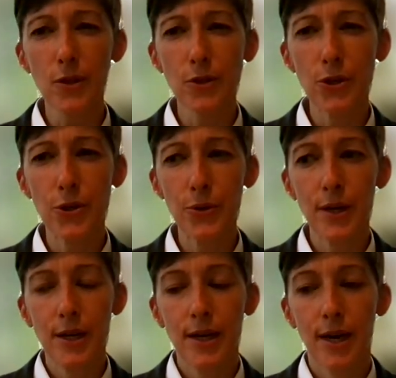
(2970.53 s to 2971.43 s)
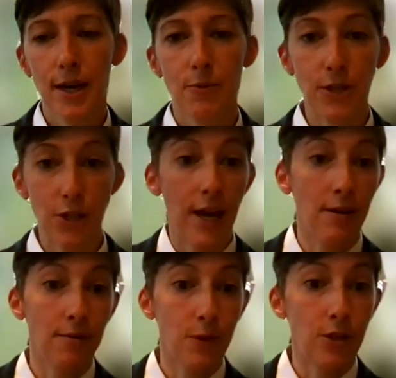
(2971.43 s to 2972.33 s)
So, uh, which
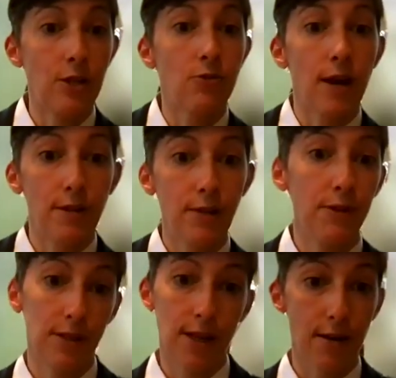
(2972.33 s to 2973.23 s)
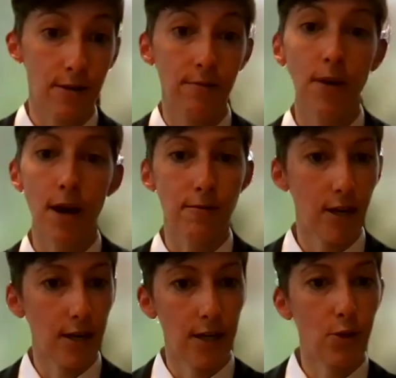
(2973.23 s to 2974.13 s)
can which can drive a different set of
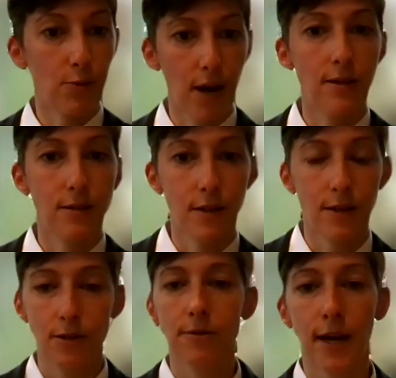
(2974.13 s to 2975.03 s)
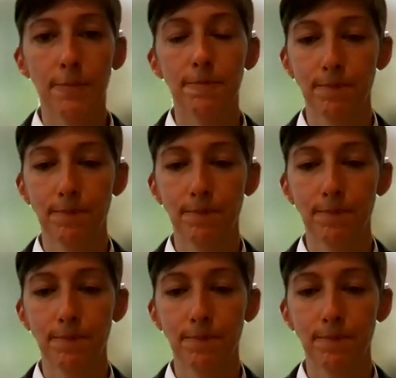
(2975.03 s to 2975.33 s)
citation practices, right?